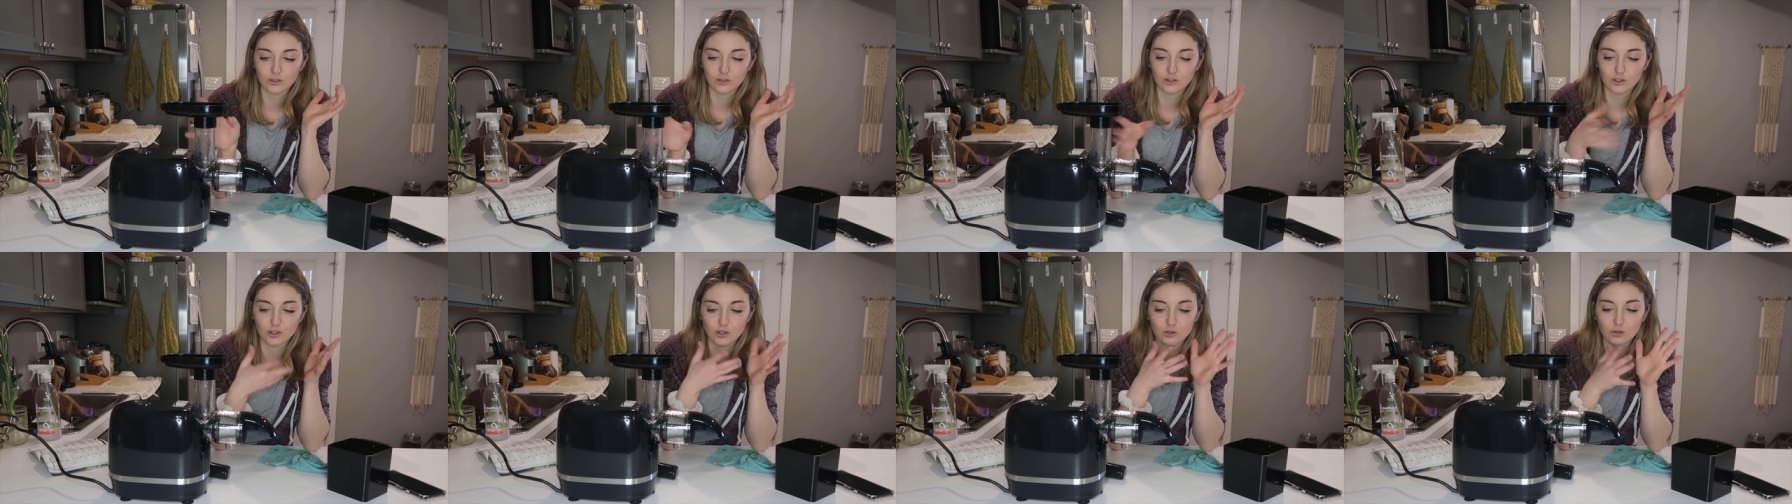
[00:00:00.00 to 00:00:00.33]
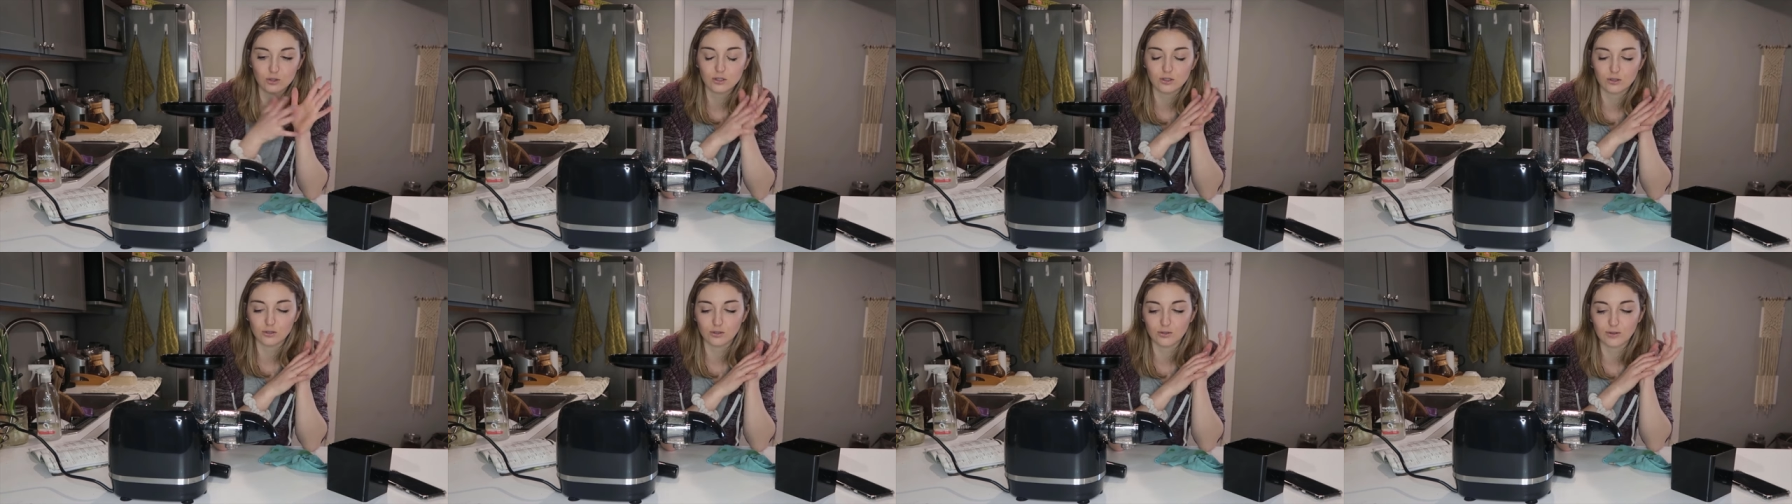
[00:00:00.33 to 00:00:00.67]

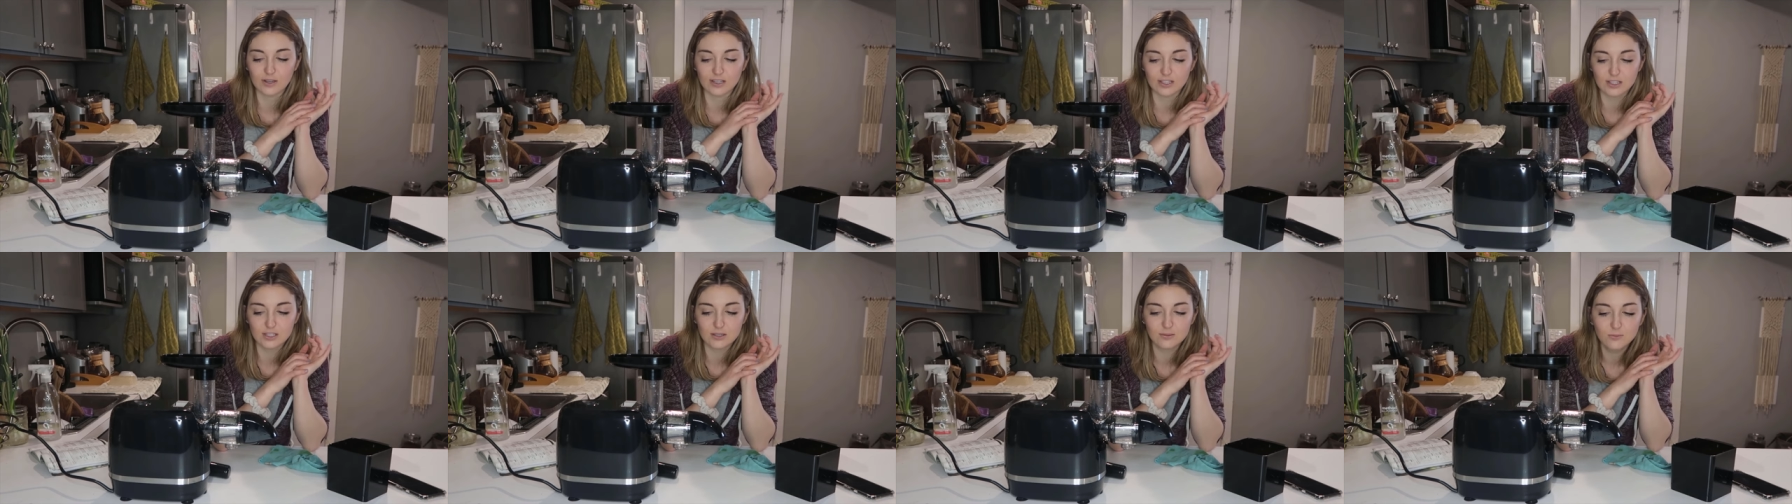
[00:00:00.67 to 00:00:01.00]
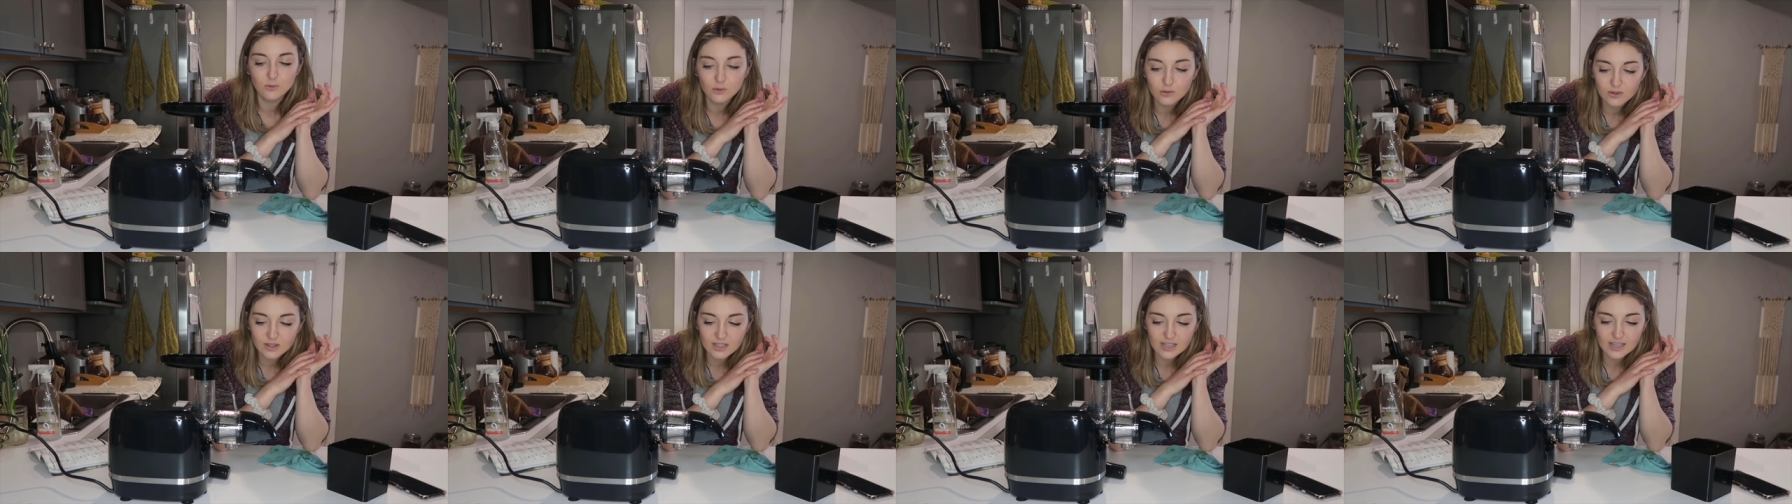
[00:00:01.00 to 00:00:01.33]
juice through as
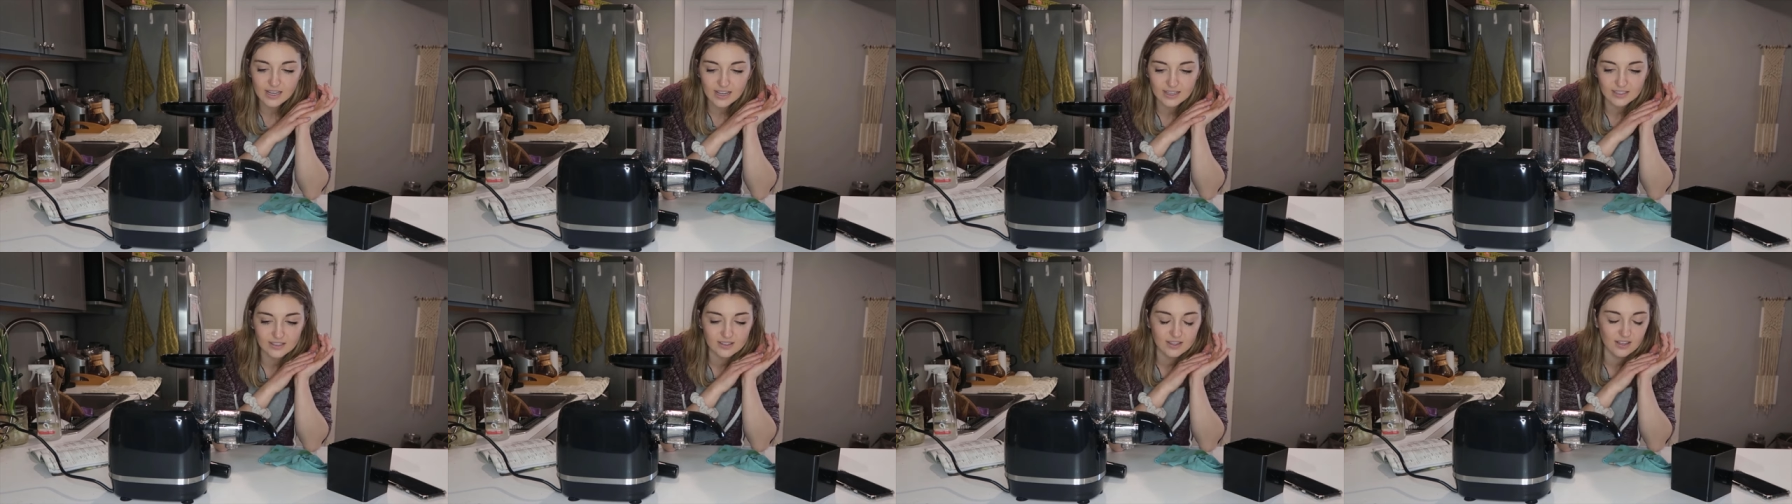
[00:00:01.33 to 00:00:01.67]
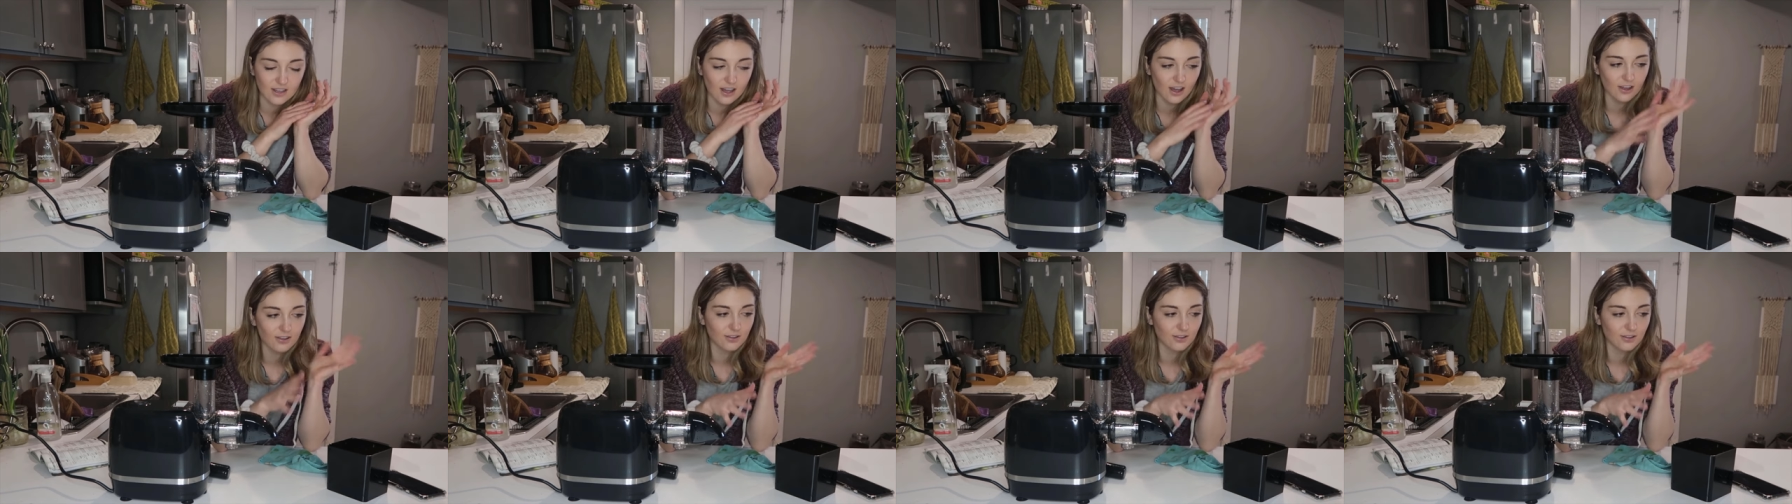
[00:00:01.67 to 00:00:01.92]
smoothly as the